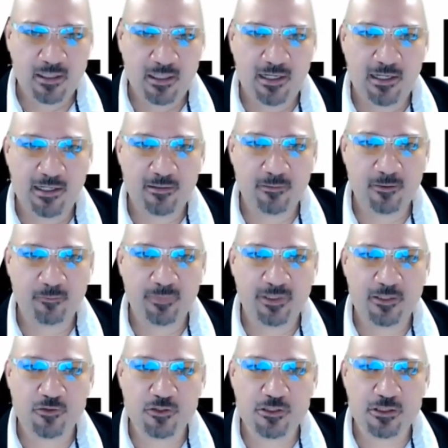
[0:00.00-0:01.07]
And
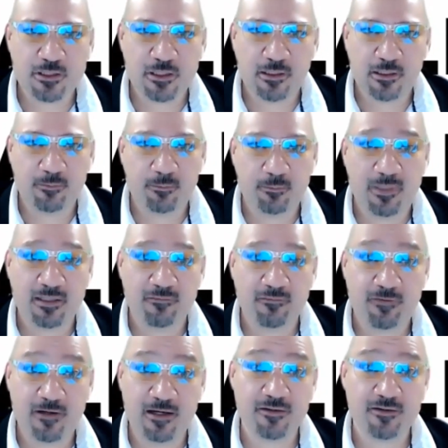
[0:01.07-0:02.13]
because my
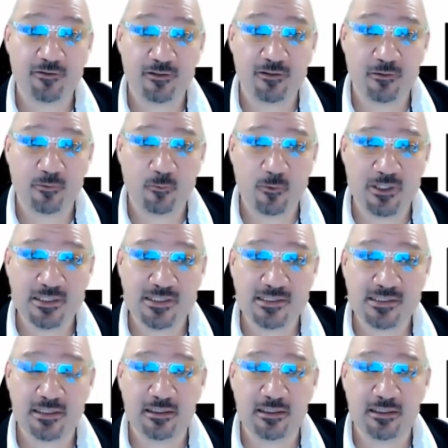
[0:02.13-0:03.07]
father was